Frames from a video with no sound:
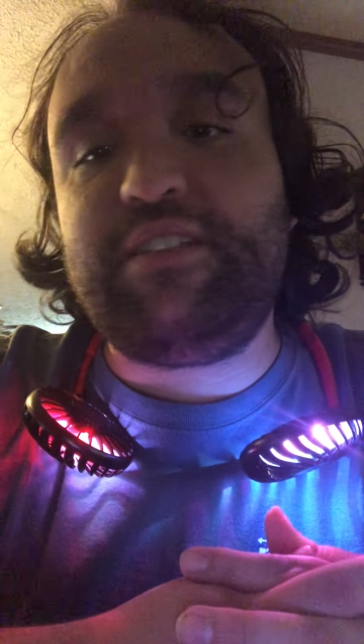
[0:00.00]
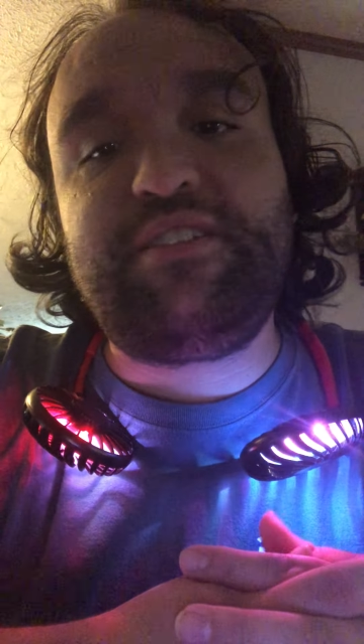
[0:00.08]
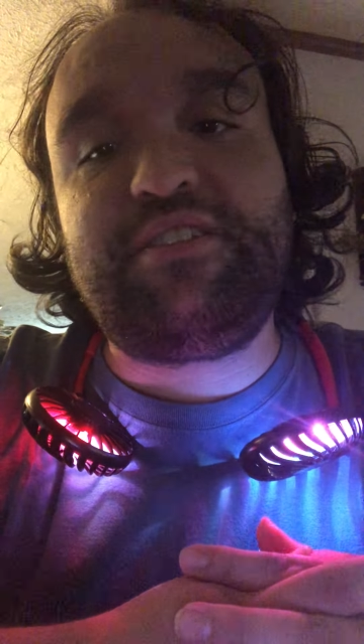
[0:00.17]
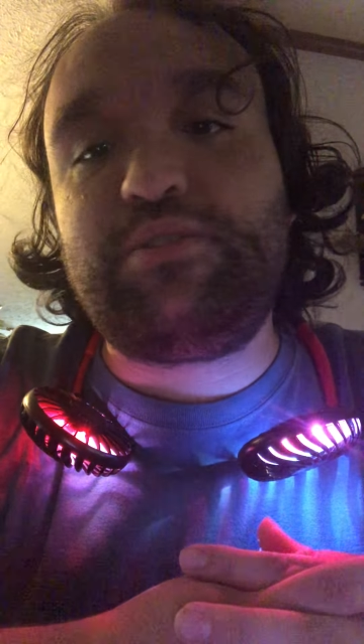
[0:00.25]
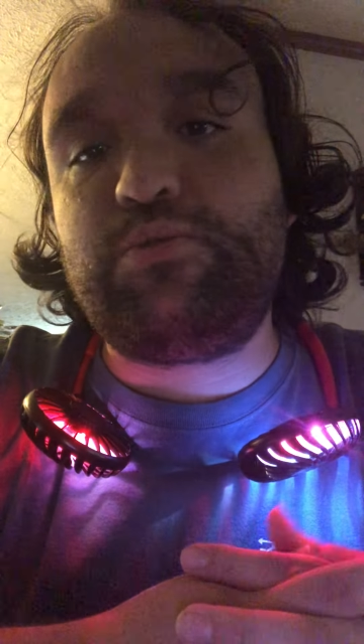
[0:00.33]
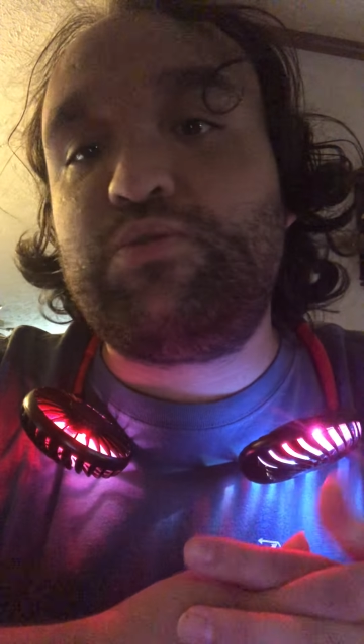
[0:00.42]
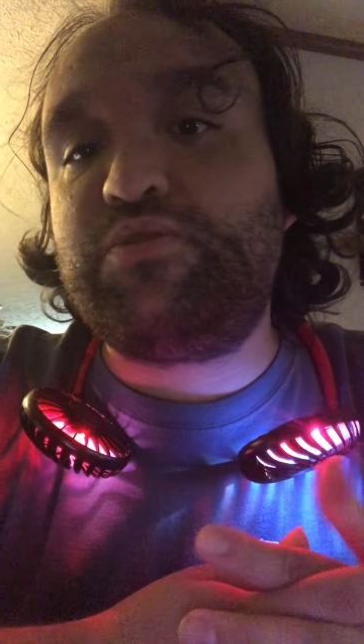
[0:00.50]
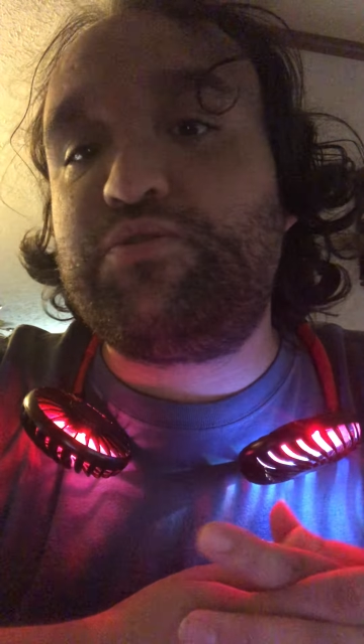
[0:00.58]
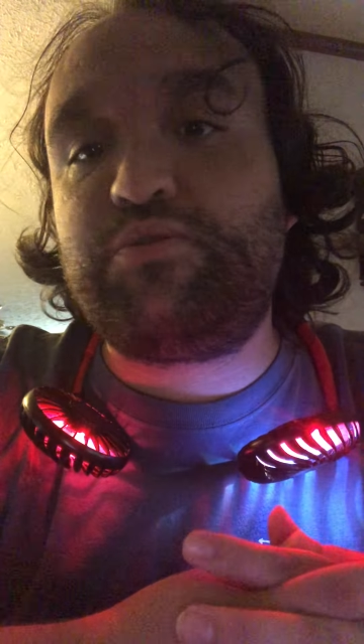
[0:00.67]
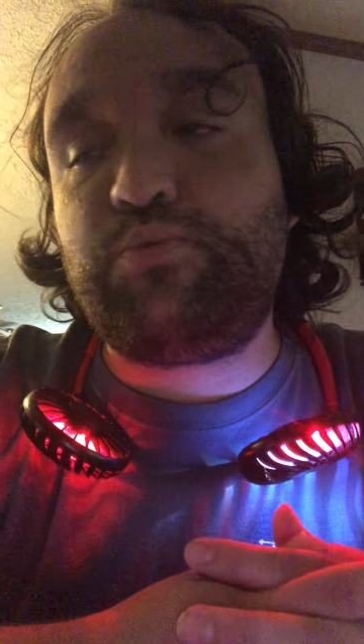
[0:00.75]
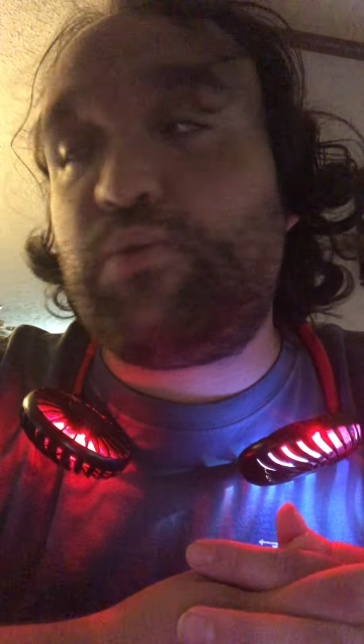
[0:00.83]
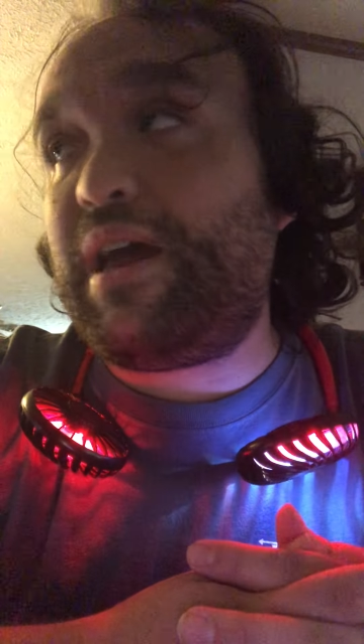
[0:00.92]

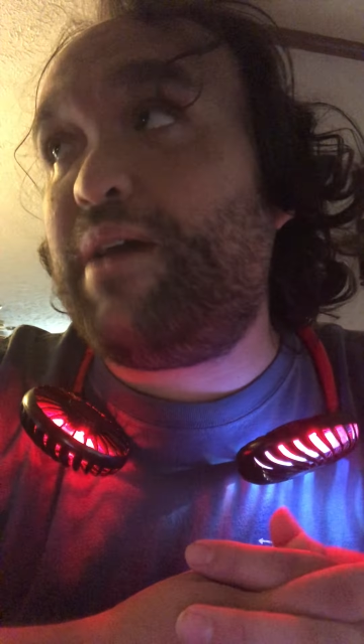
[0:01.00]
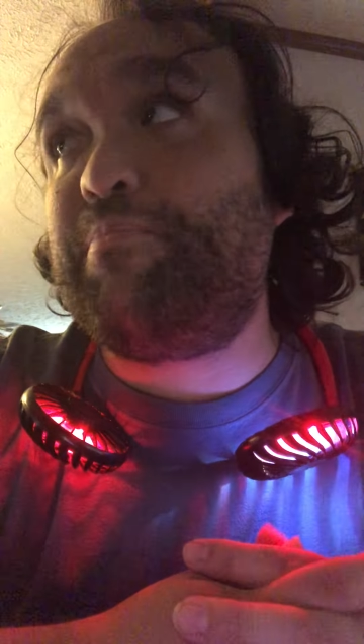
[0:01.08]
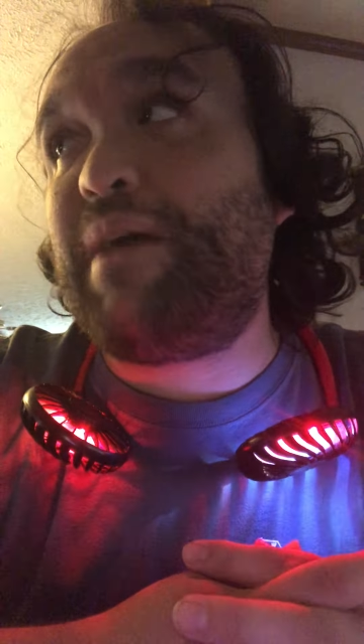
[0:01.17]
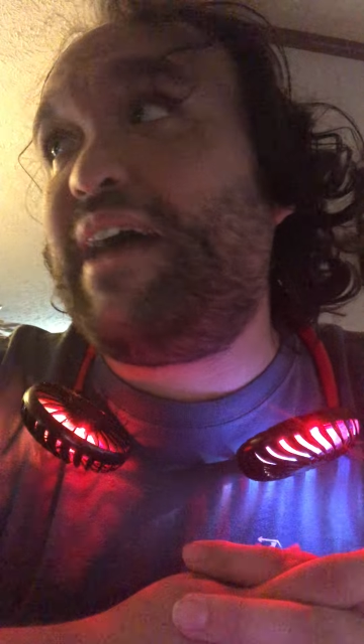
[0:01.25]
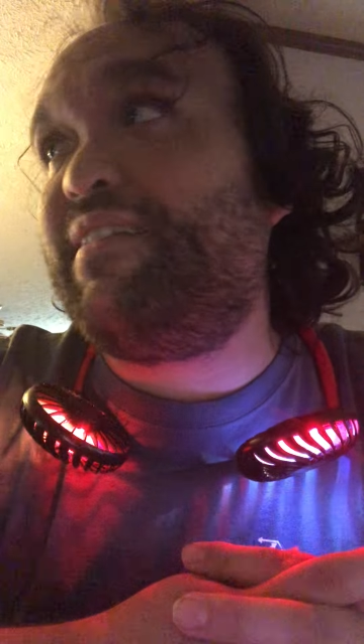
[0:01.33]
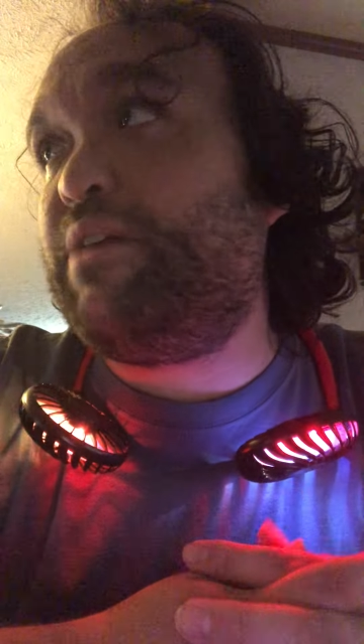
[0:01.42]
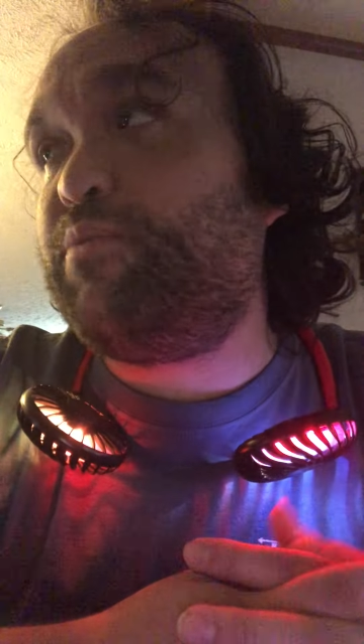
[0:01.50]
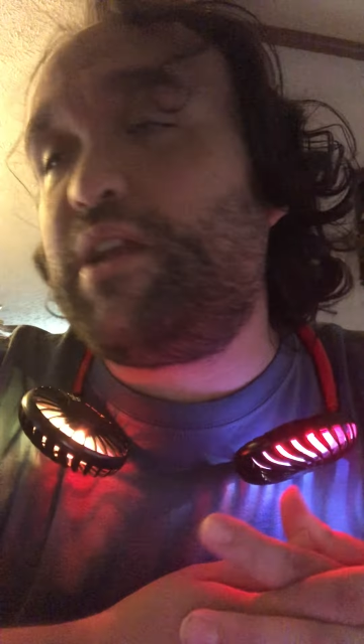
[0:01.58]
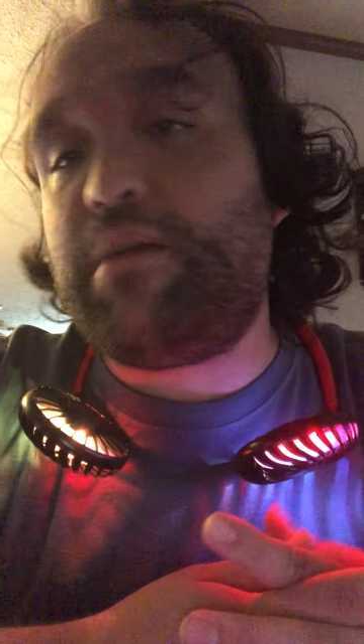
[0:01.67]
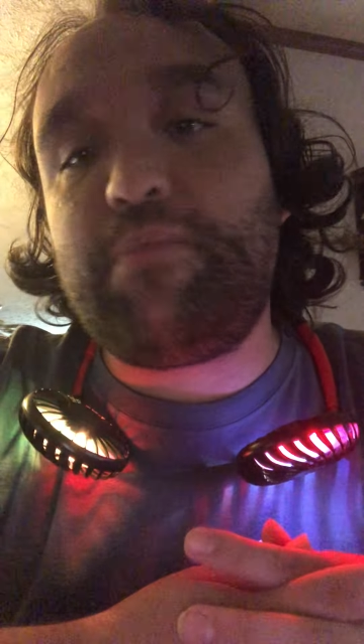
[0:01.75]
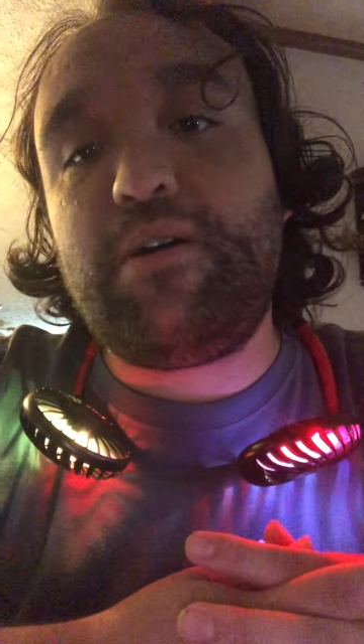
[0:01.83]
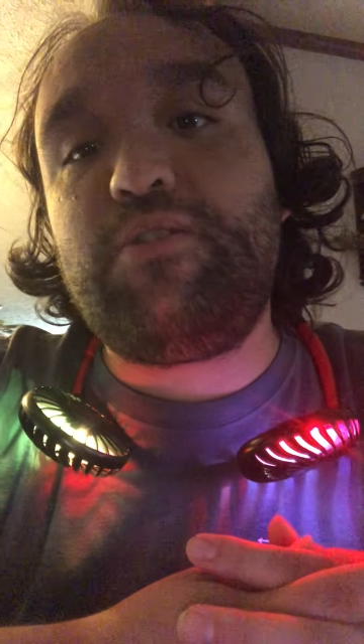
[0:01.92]
sweat badly when
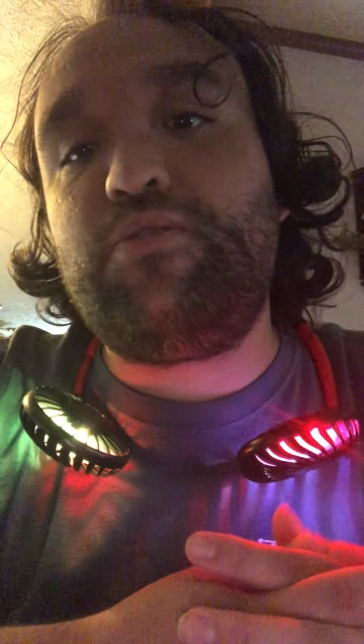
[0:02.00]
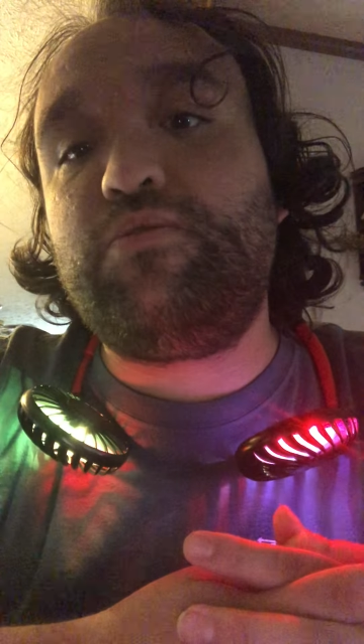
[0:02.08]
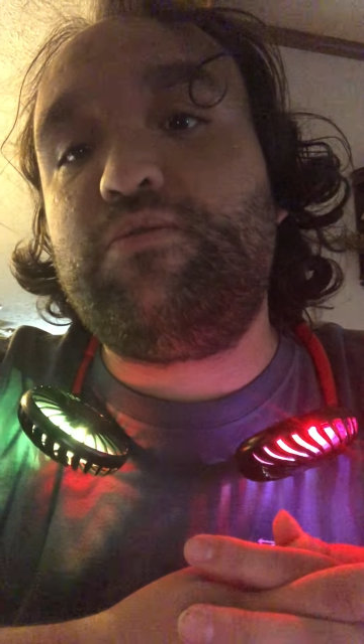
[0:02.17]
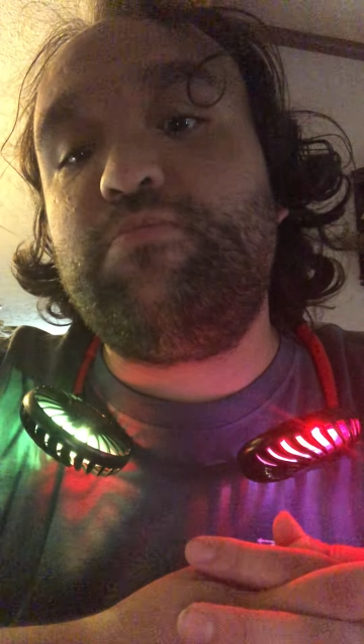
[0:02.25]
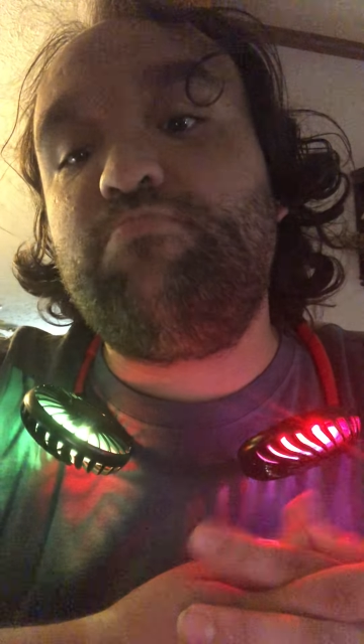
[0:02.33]
I mow,